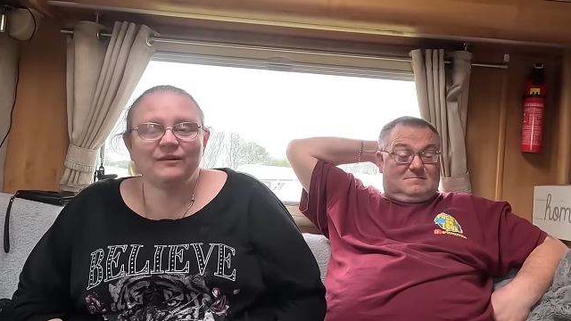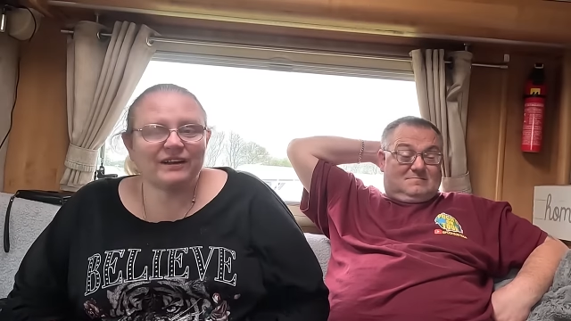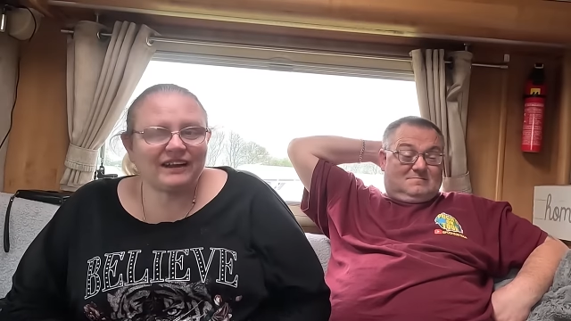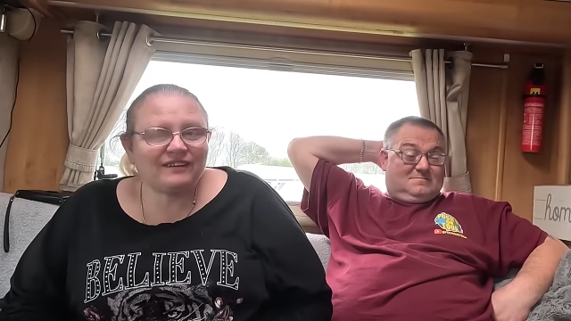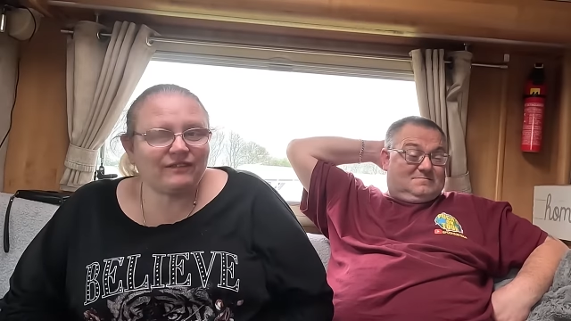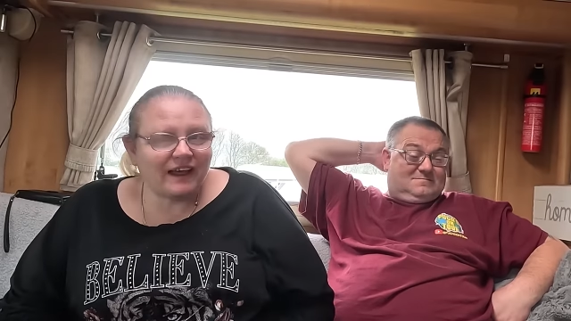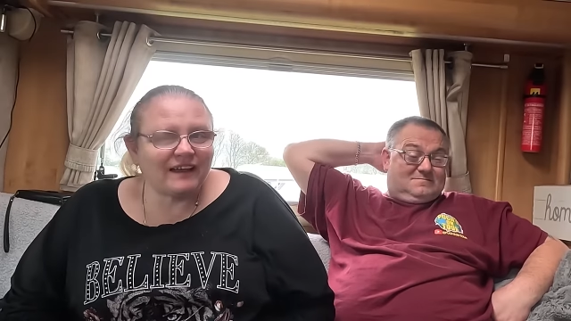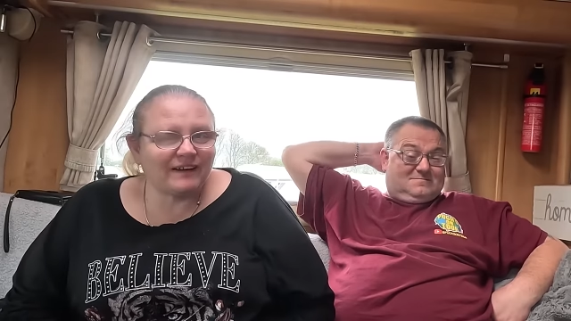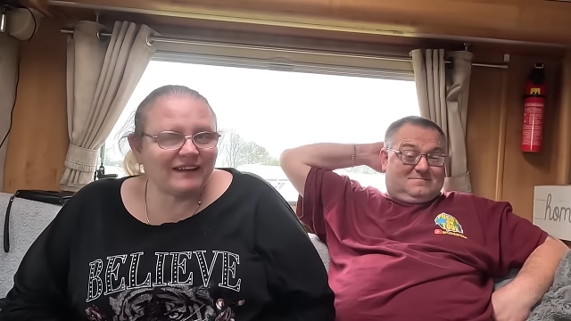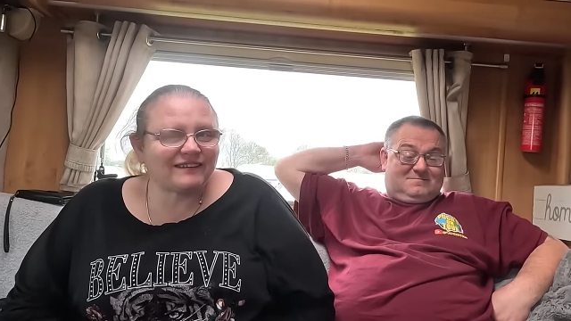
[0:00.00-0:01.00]
Speaker 1: We did
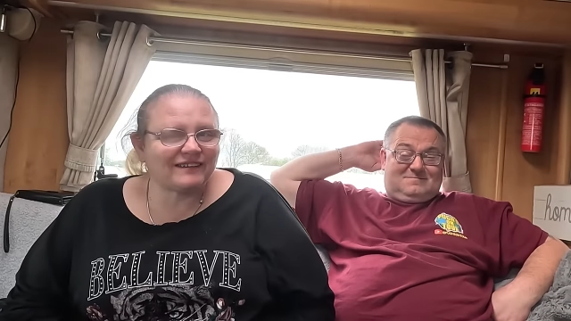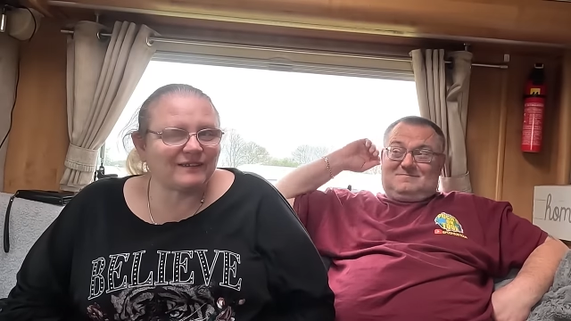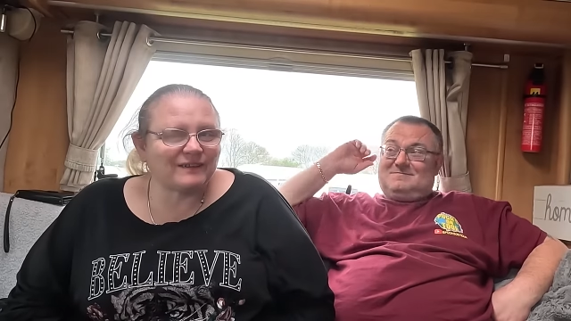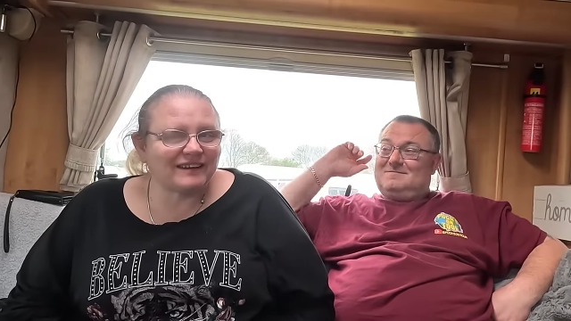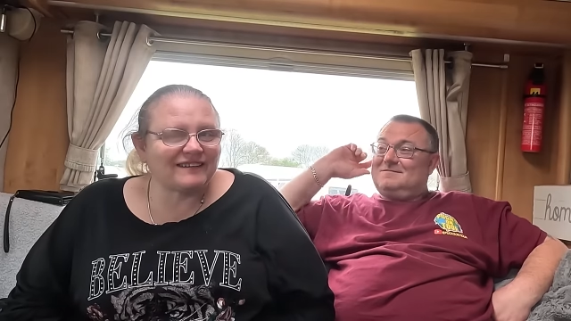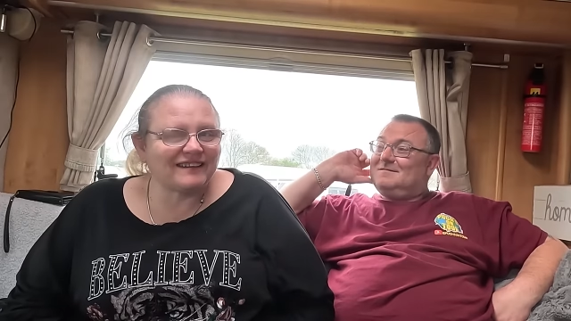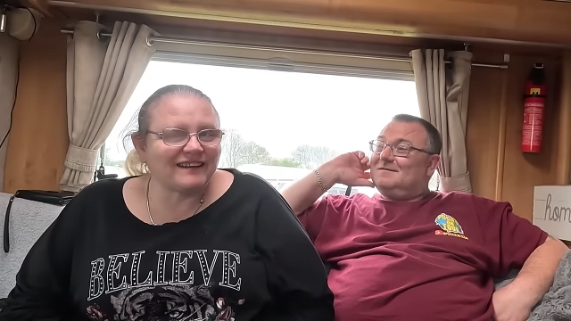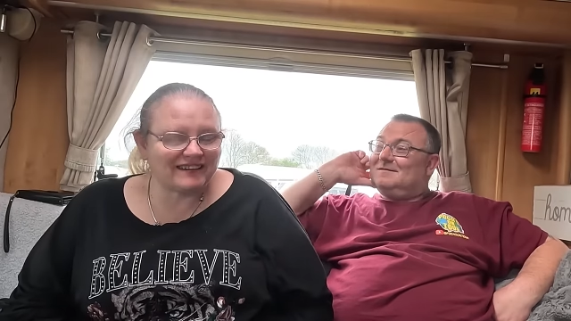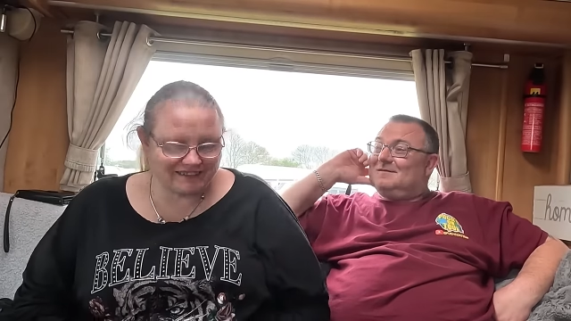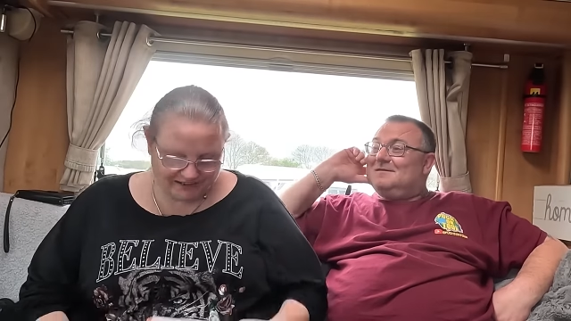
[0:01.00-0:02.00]
fly away to Tunisia
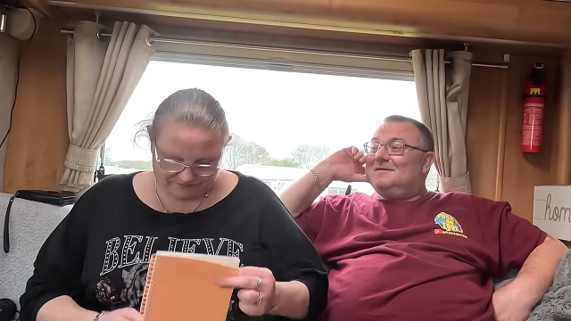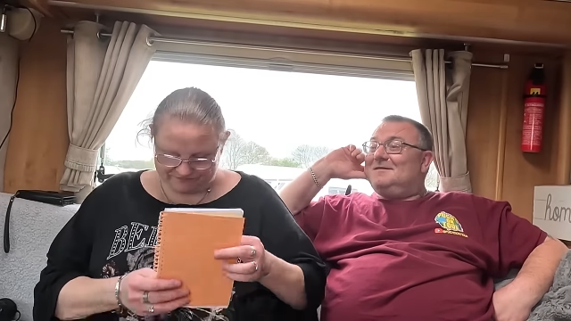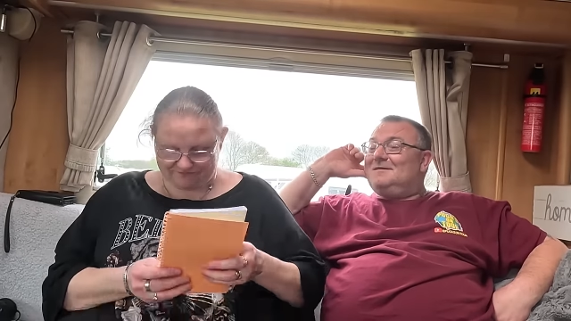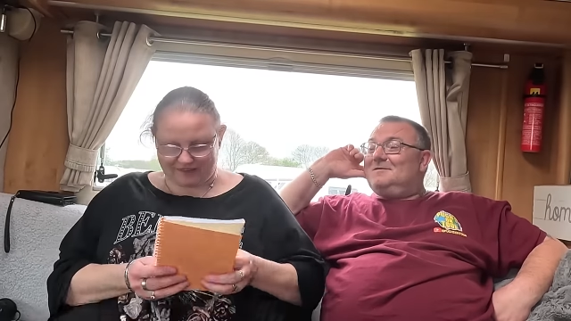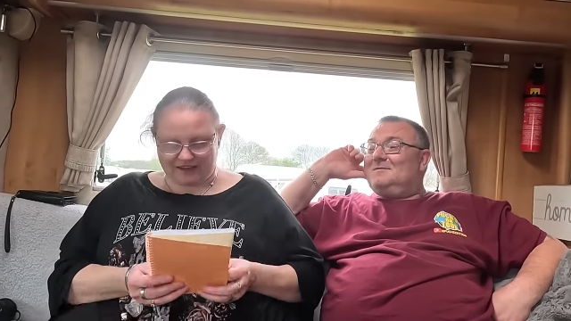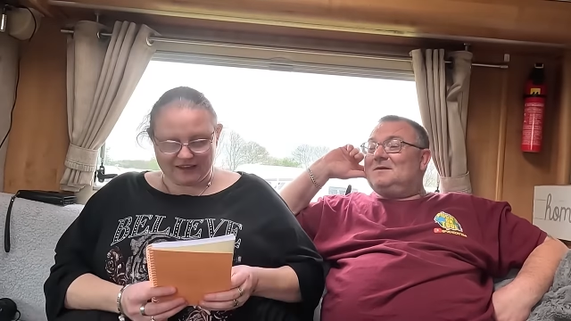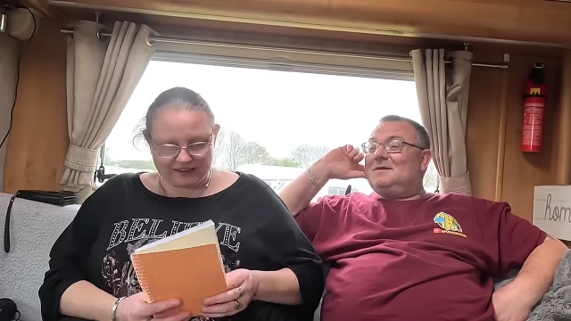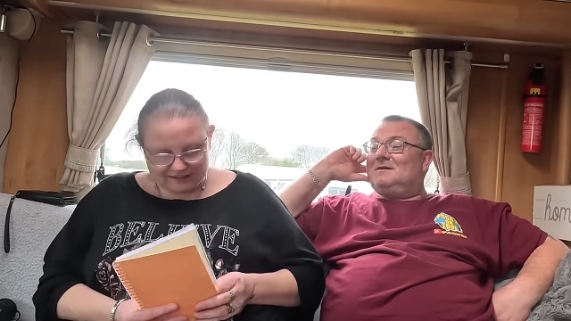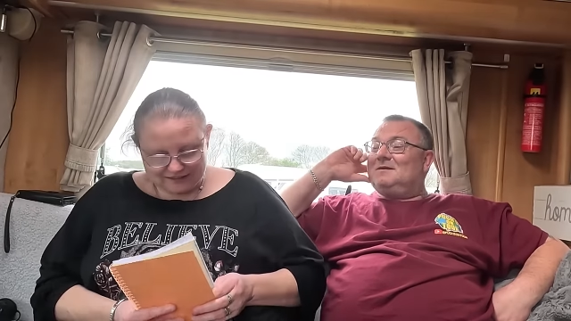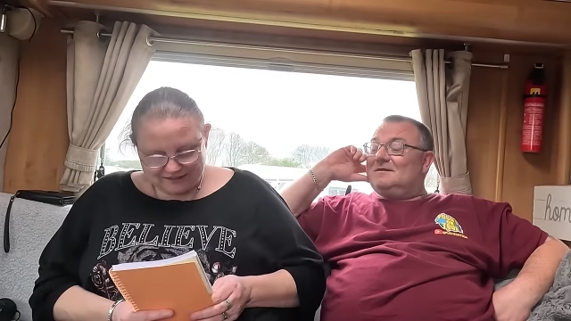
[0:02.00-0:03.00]
the next day. We
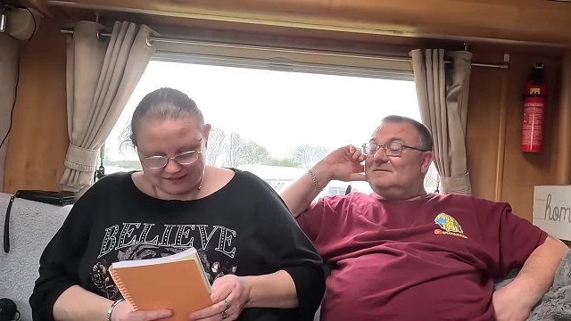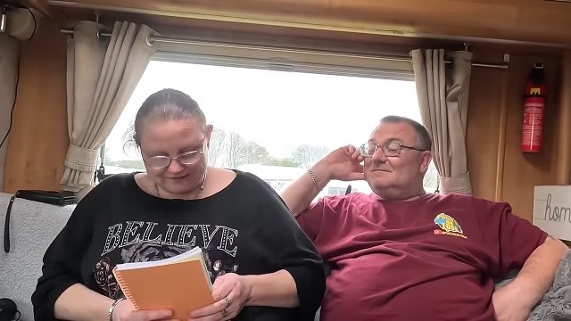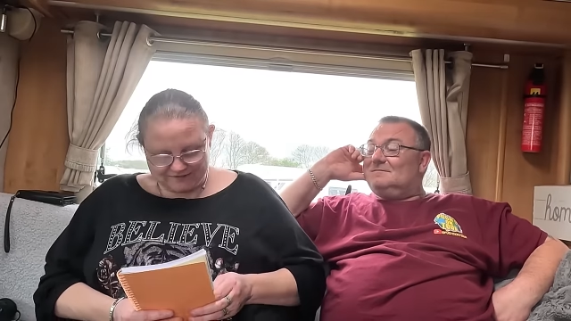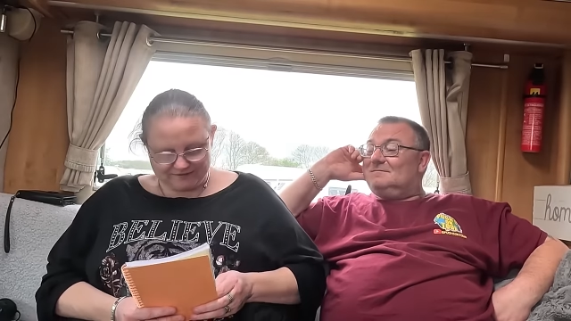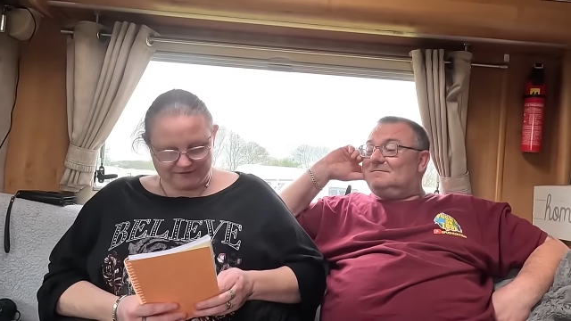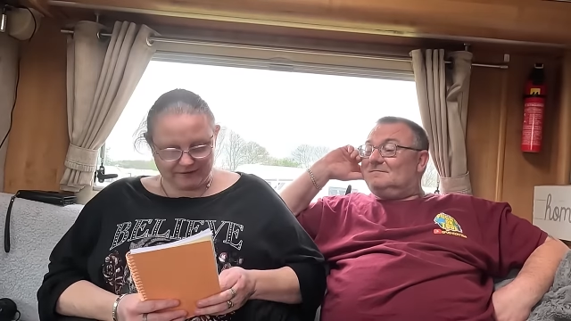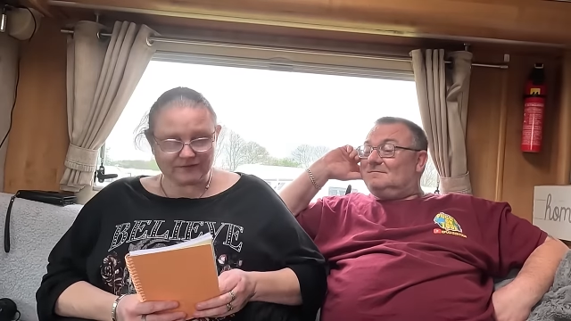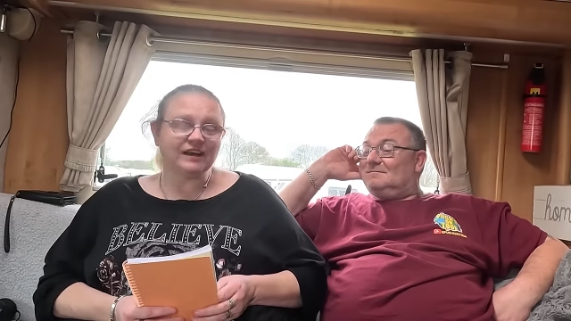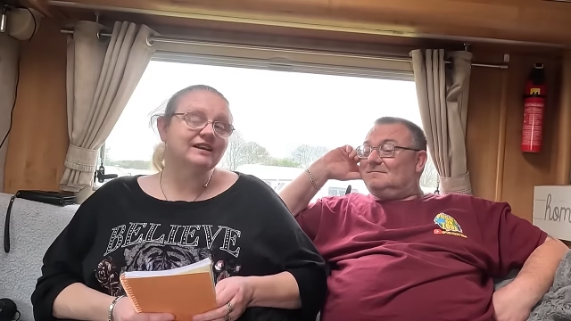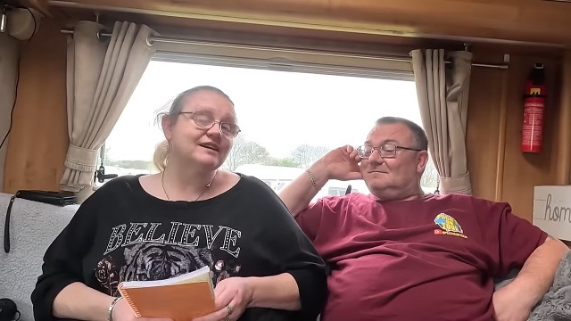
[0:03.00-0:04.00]
did, yeah. 15